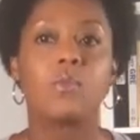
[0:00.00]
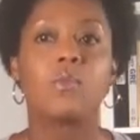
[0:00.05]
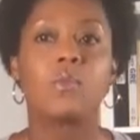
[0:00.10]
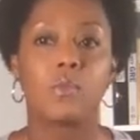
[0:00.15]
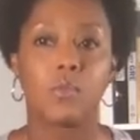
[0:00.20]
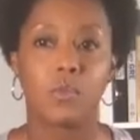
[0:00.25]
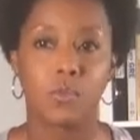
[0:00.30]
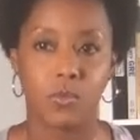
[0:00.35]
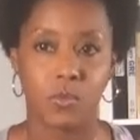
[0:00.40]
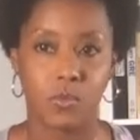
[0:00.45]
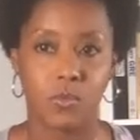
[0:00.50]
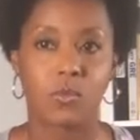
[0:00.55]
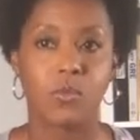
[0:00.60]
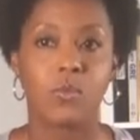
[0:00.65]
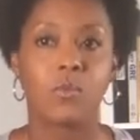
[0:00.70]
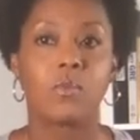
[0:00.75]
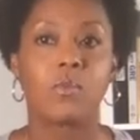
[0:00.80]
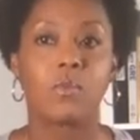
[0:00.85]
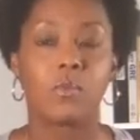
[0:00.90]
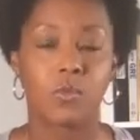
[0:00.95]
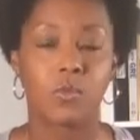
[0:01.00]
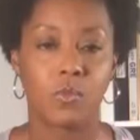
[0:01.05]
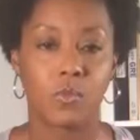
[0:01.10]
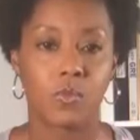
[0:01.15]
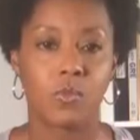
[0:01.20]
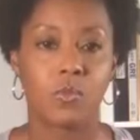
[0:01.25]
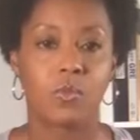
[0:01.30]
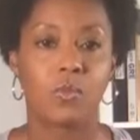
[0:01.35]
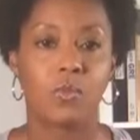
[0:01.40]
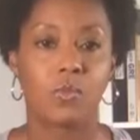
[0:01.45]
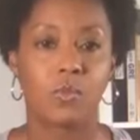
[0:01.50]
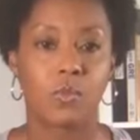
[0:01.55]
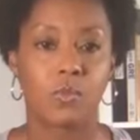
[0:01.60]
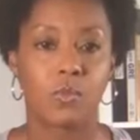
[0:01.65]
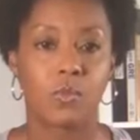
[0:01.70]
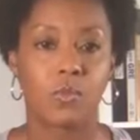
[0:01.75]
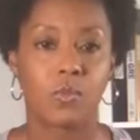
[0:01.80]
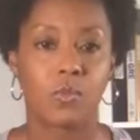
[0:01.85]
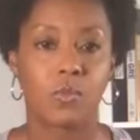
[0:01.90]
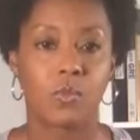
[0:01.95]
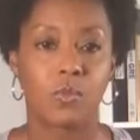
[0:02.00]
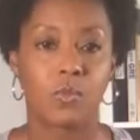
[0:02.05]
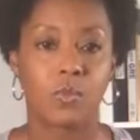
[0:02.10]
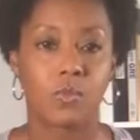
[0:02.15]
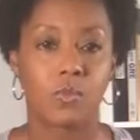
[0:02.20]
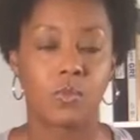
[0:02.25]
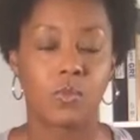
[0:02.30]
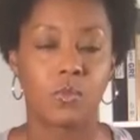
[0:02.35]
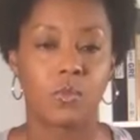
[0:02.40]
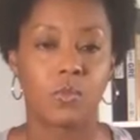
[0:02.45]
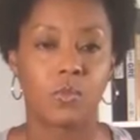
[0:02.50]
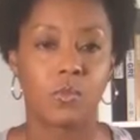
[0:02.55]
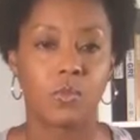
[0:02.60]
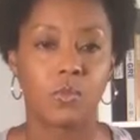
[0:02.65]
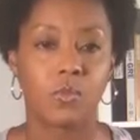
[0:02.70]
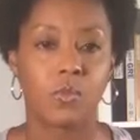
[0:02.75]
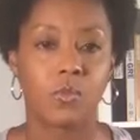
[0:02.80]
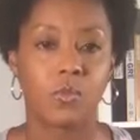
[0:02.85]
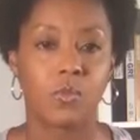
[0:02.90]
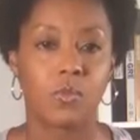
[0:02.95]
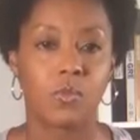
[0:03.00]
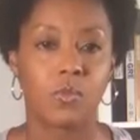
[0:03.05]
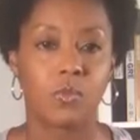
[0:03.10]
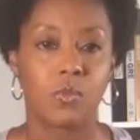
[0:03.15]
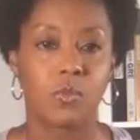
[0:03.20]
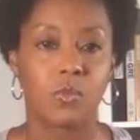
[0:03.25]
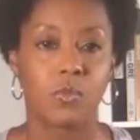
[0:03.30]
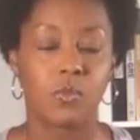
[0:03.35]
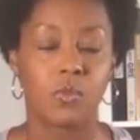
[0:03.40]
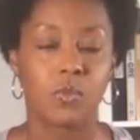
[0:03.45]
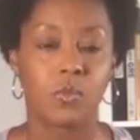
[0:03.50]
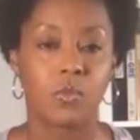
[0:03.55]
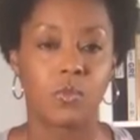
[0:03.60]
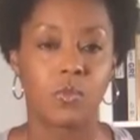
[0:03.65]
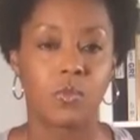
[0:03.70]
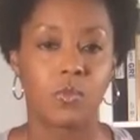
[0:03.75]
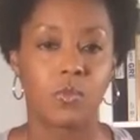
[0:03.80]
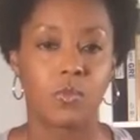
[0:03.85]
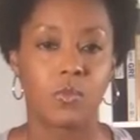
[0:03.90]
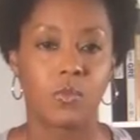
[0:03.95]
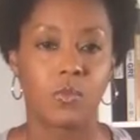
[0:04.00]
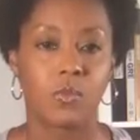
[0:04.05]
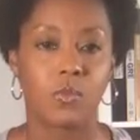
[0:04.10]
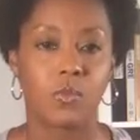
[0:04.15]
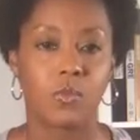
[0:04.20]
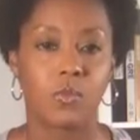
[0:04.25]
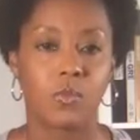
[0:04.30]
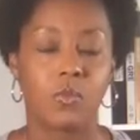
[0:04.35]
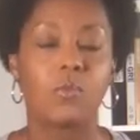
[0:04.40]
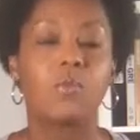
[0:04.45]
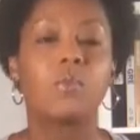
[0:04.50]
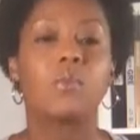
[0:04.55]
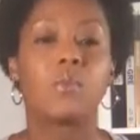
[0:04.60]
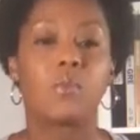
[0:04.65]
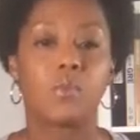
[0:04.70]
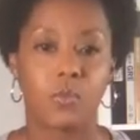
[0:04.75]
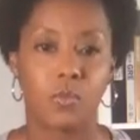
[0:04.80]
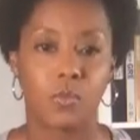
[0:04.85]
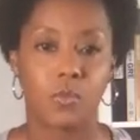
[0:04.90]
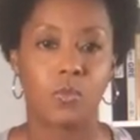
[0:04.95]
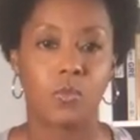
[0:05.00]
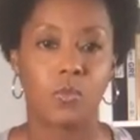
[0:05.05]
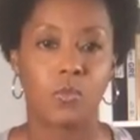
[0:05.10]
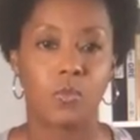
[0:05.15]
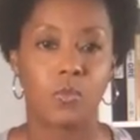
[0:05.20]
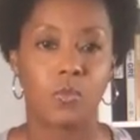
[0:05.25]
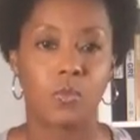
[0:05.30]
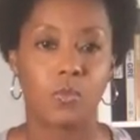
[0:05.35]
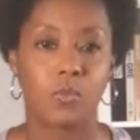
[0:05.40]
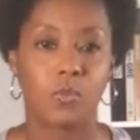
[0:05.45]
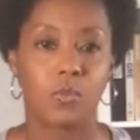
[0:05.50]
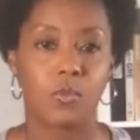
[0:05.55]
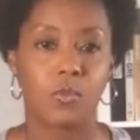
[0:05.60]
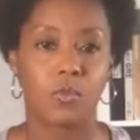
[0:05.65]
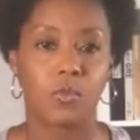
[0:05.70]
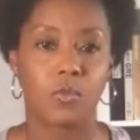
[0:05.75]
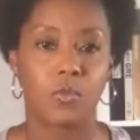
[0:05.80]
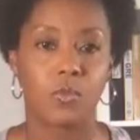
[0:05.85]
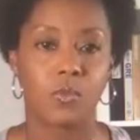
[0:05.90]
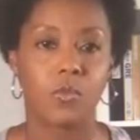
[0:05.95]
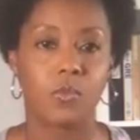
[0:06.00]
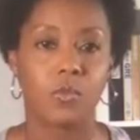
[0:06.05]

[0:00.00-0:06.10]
The person shown says nothing.